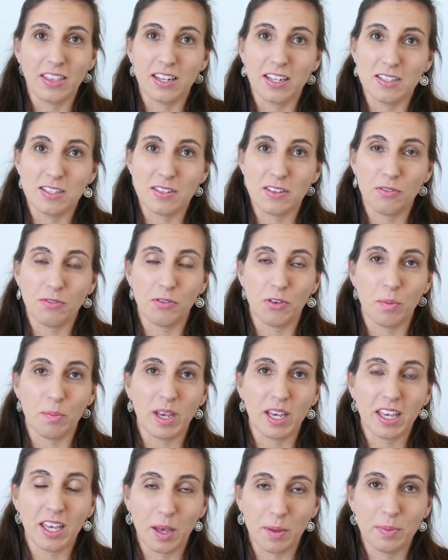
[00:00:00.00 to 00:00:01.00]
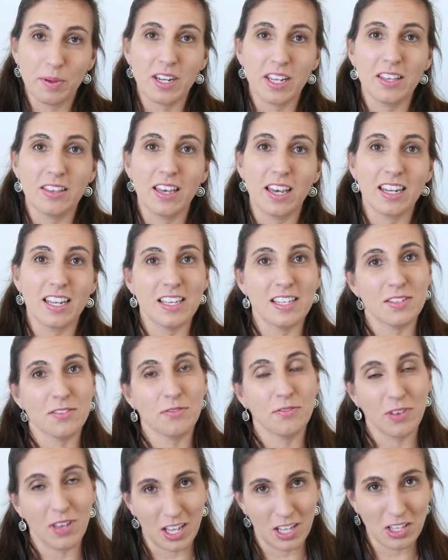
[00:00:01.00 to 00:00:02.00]
that is from a company that is
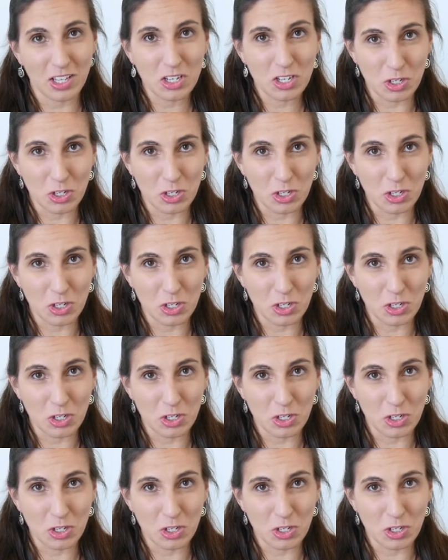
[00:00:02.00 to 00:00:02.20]
fairly